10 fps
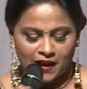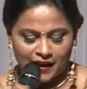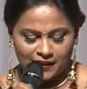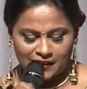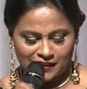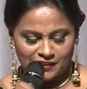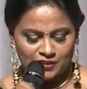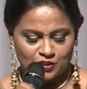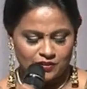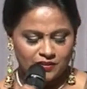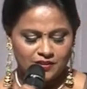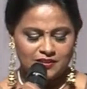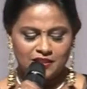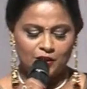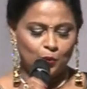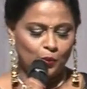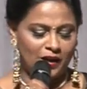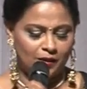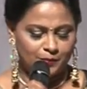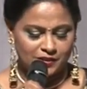And let's see who
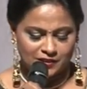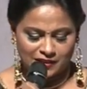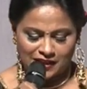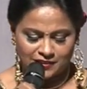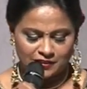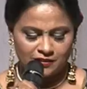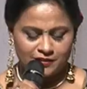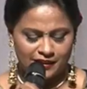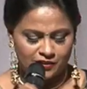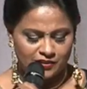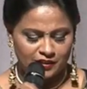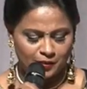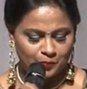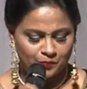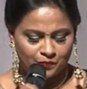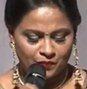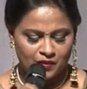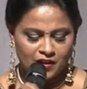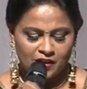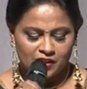helped us. Classical dancing,
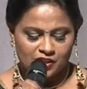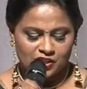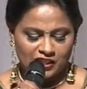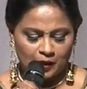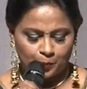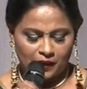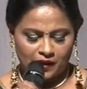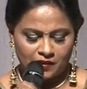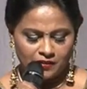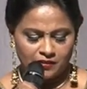Shilpa